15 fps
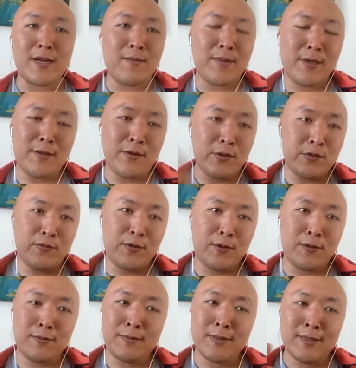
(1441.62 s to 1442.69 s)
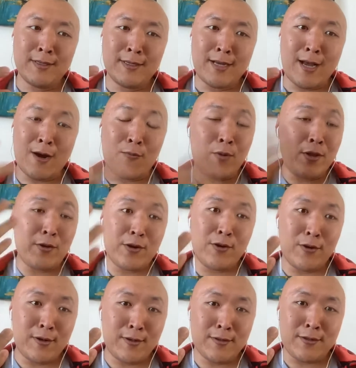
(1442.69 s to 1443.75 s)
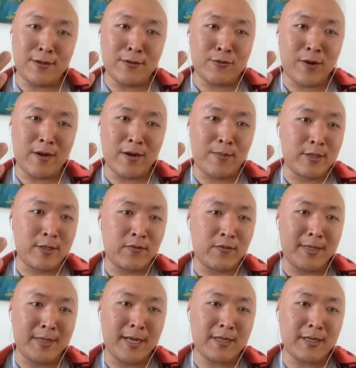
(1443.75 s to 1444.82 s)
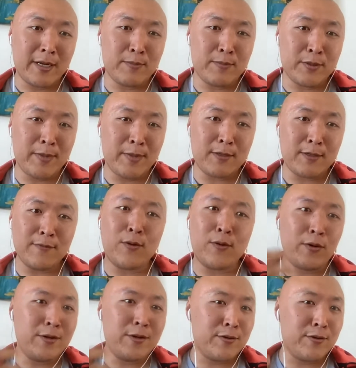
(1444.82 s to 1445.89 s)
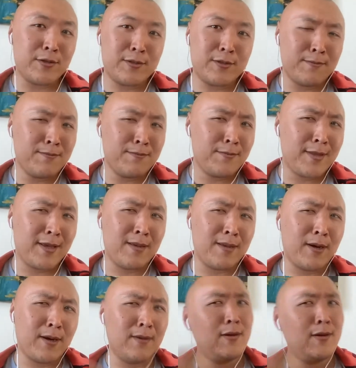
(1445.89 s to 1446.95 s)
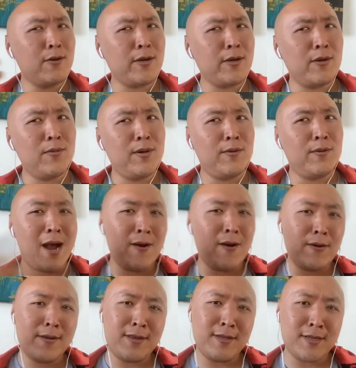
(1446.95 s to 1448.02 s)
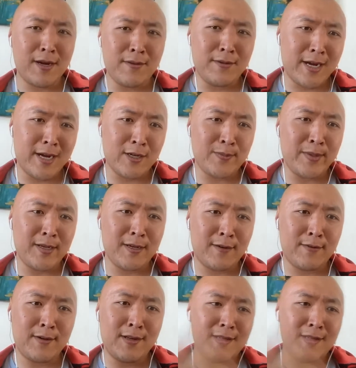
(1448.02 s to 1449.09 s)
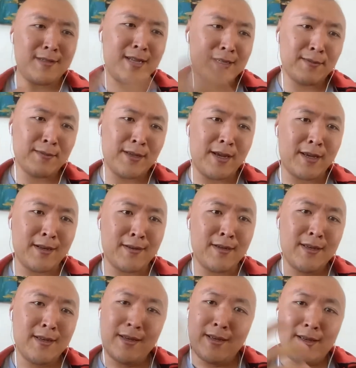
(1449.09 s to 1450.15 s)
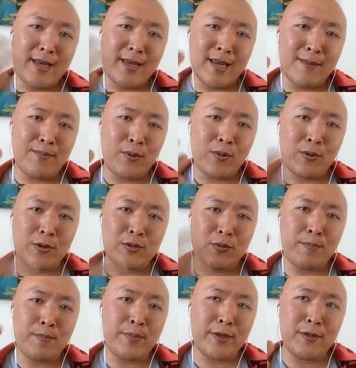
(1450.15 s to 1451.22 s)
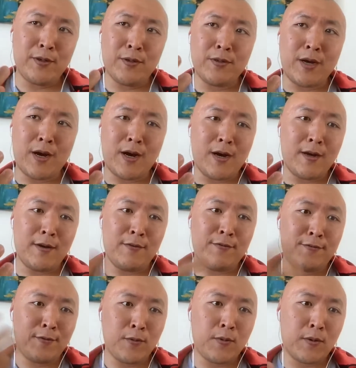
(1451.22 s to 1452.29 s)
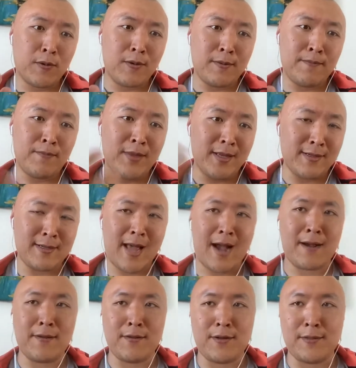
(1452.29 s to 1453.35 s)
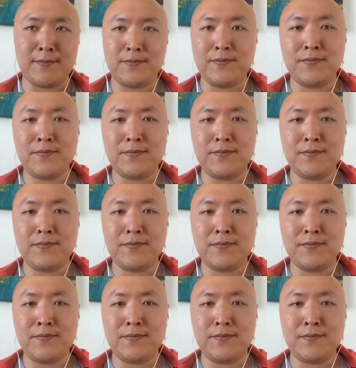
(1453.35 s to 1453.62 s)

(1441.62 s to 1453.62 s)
could be useful, whether you're trying to approach from a data science perspective, or you're just thinking about, okay, well, how are these other DAOs being governed? Is that something I can import or build on for this hackathon?